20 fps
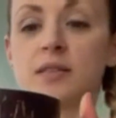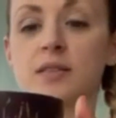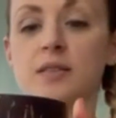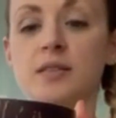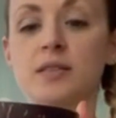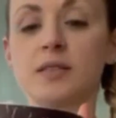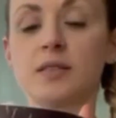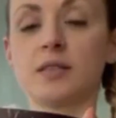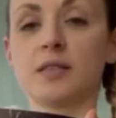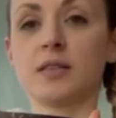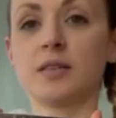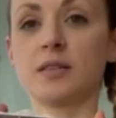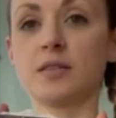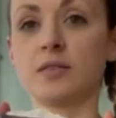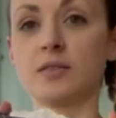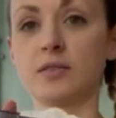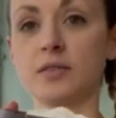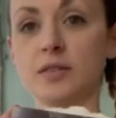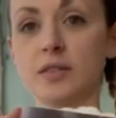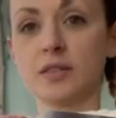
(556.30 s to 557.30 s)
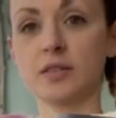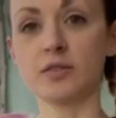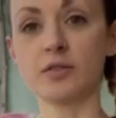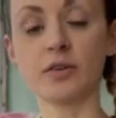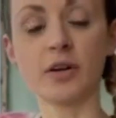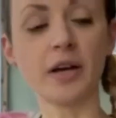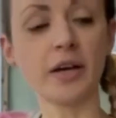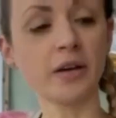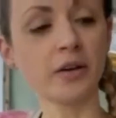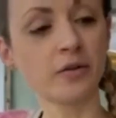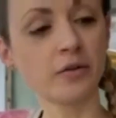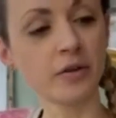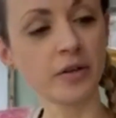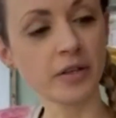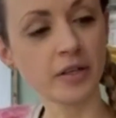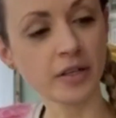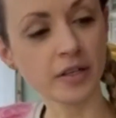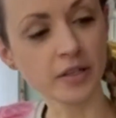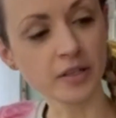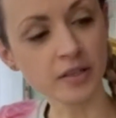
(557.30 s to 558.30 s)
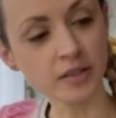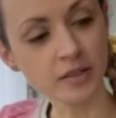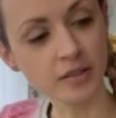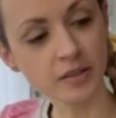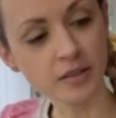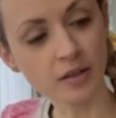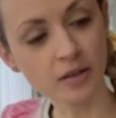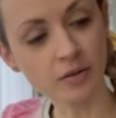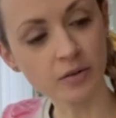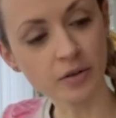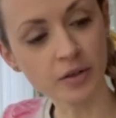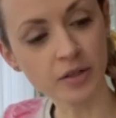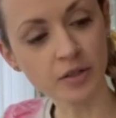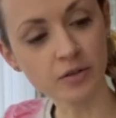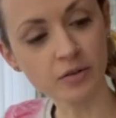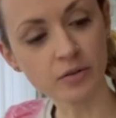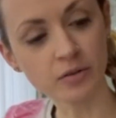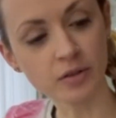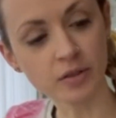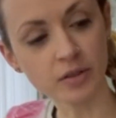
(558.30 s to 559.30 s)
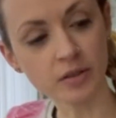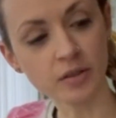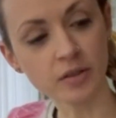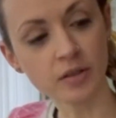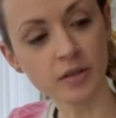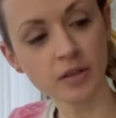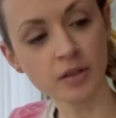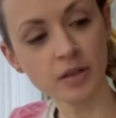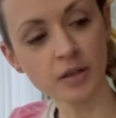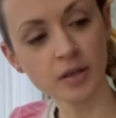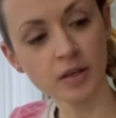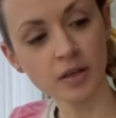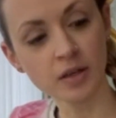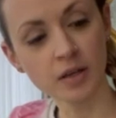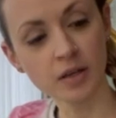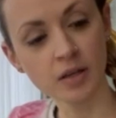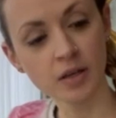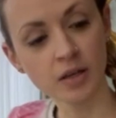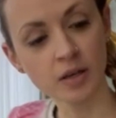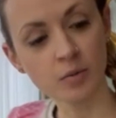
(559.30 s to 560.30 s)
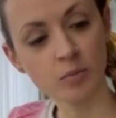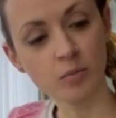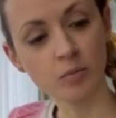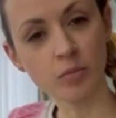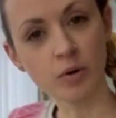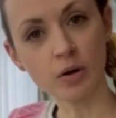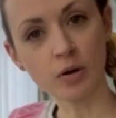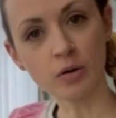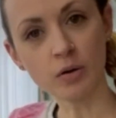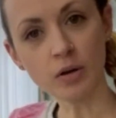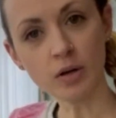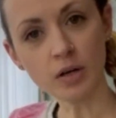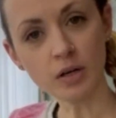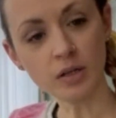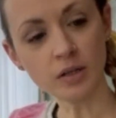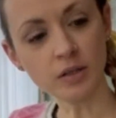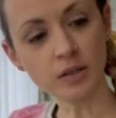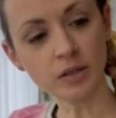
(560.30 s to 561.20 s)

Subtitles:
So the dry ingredients go into the bowl.